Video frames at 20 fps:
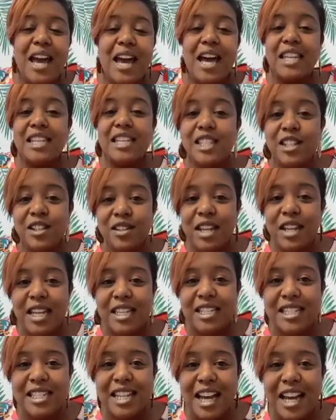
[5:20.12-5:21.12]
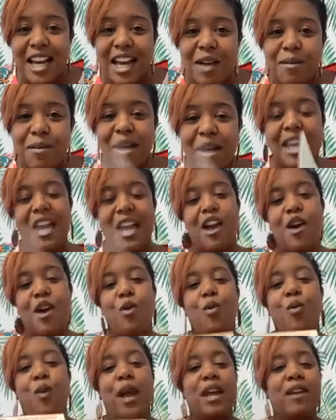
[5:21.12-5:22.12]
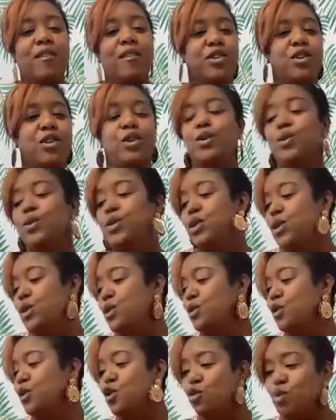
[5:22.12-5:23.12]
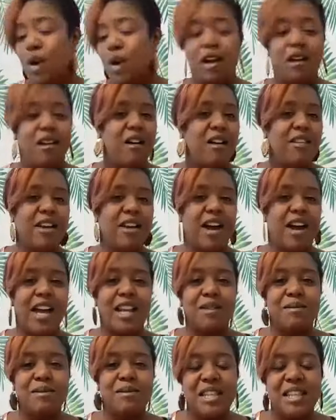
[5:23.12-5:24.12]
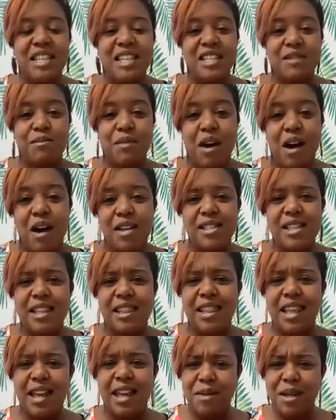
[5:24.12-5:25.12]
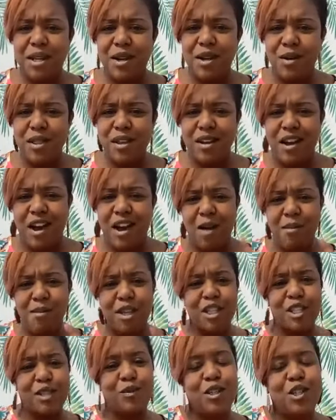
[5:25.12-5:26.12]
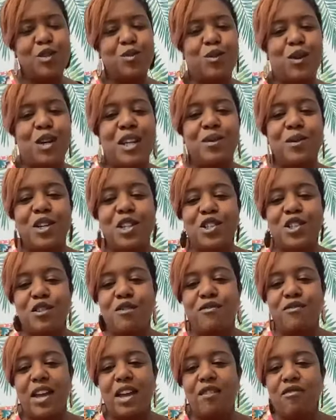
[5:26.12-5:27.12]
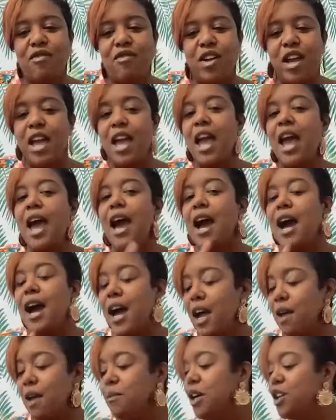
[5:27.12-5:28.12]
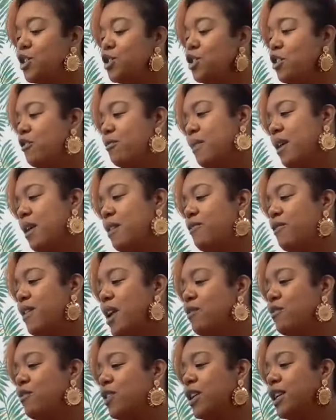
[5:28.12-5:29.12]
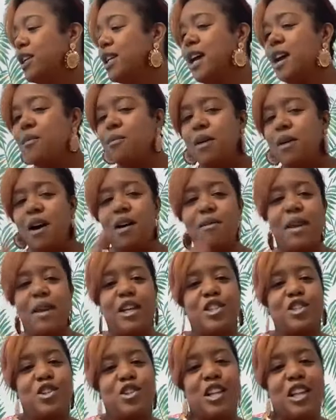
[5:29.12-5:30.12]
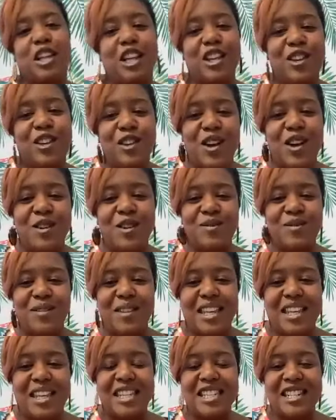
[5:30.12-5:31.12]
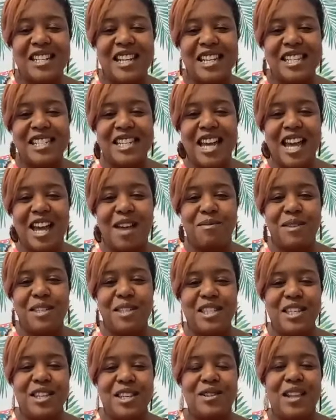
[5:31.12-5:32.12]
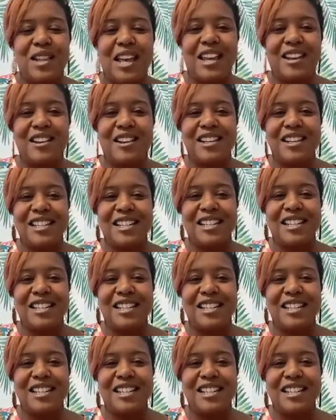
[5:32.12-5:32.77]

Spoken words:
Until next time, I can't wait for you to try all the items in this box and let me know in the comments which one was your favorite. I'm not sure of my favorite yet, but I'll make sure to let you know. Until next time, see you later.